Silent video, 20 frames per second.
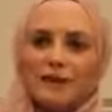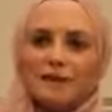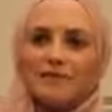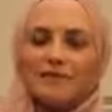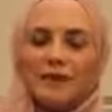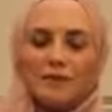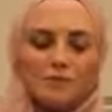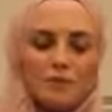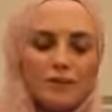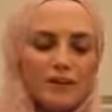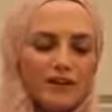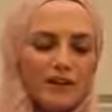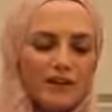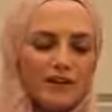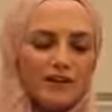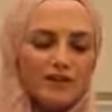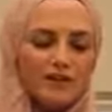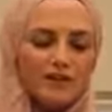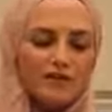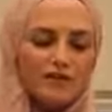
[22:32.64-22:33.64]
picked up
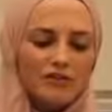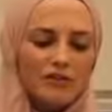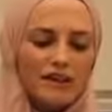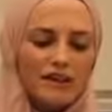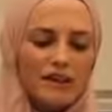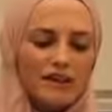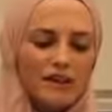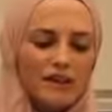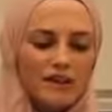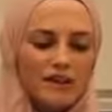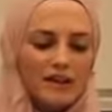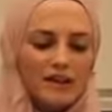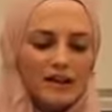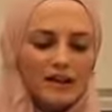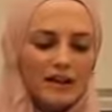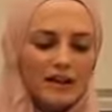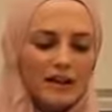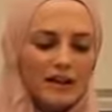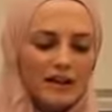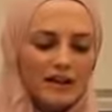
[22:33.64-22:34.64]
a free
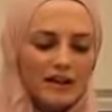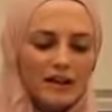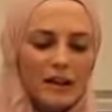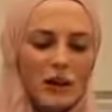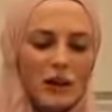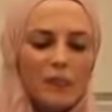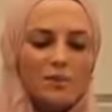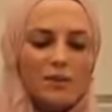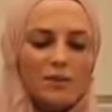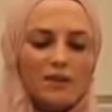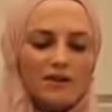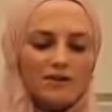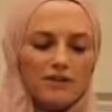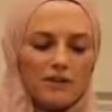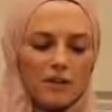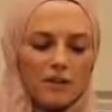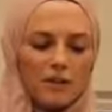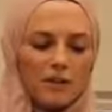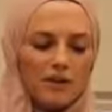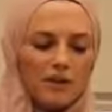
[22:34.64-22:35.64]

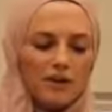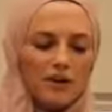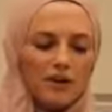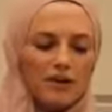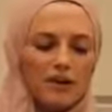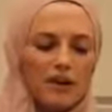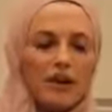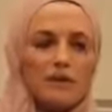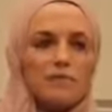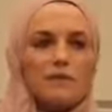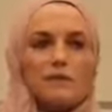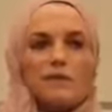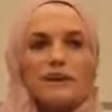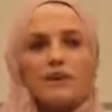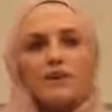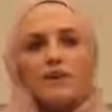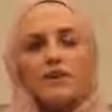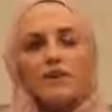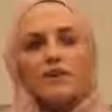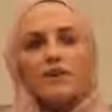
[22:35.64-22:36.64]
copy of the Quran that I'd
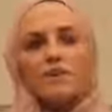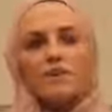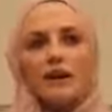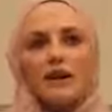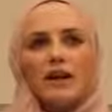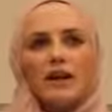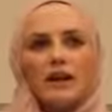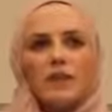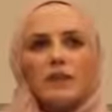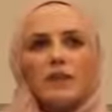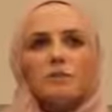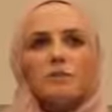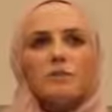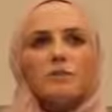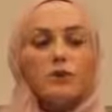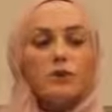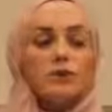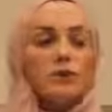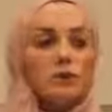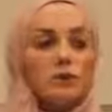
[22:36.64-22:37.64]
been given at my
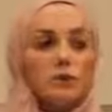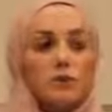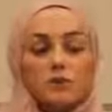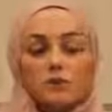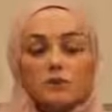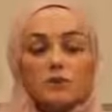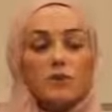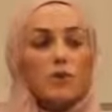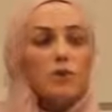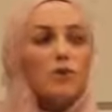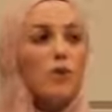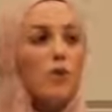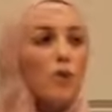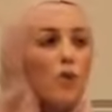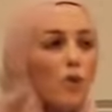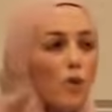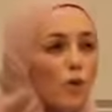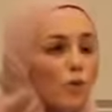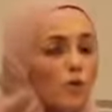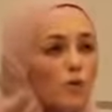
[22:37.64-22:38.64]
local mosque, which was an
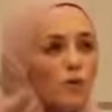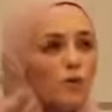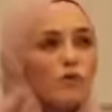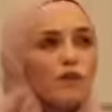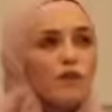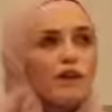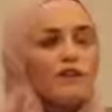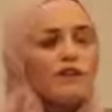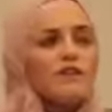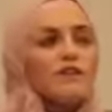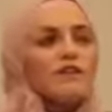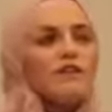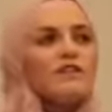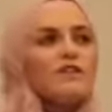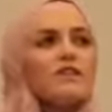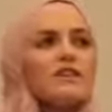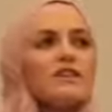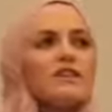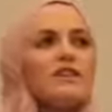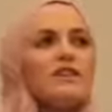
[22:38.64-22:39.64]
awful
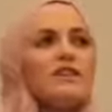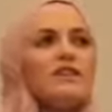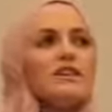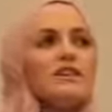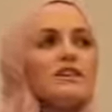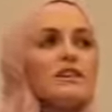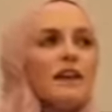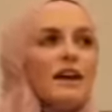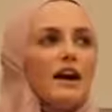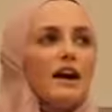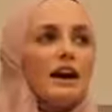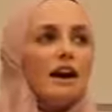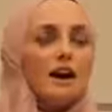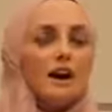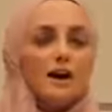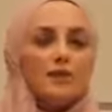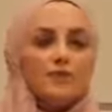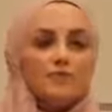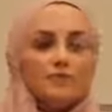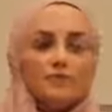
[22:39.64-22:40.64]
translation.
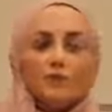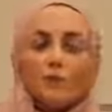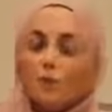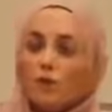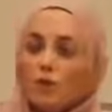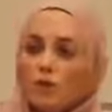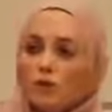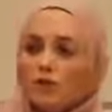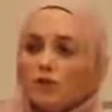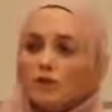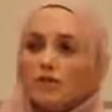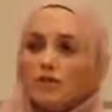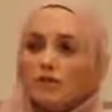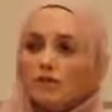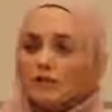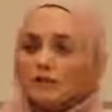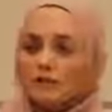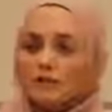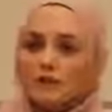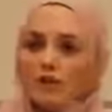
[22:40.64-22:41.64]

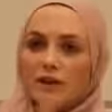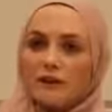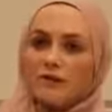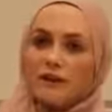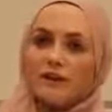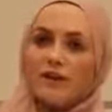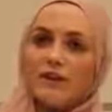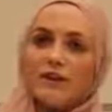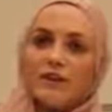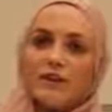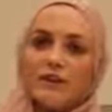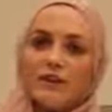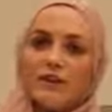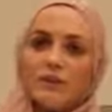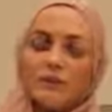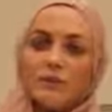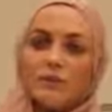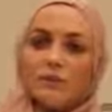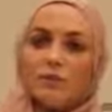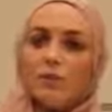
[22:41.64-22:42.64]
Awful. Sometimes I think
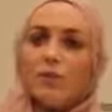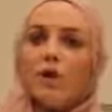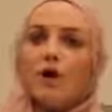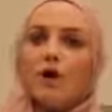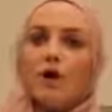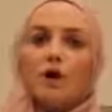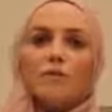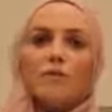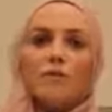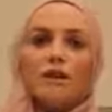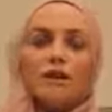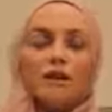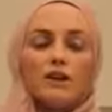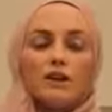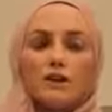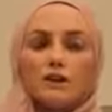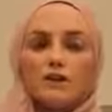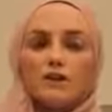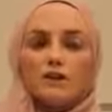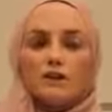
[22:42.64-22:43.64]
you can do more harm
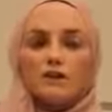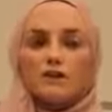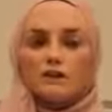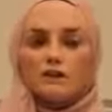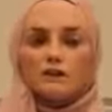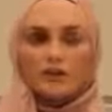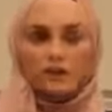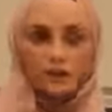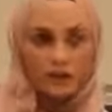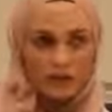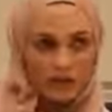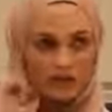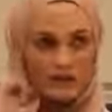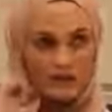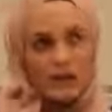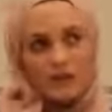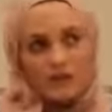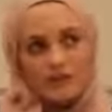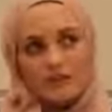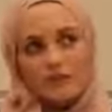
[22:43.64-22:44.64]
than good with some of the
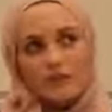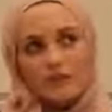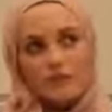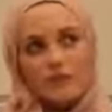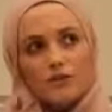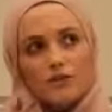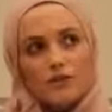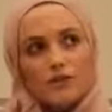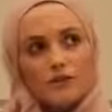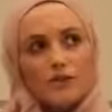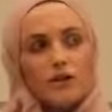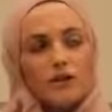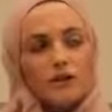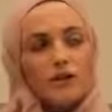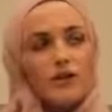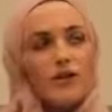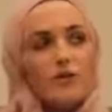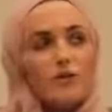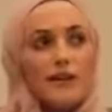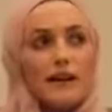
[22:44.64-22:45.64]
translations of the
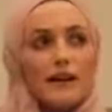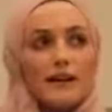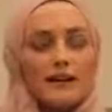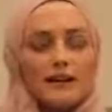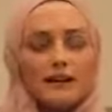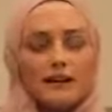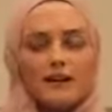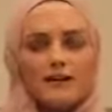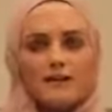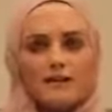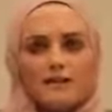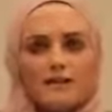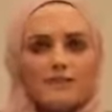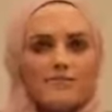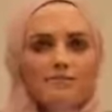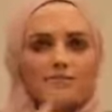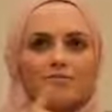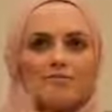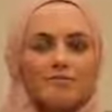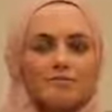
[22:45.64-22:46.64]
Quran that we hand
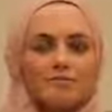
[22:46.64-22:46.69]
out.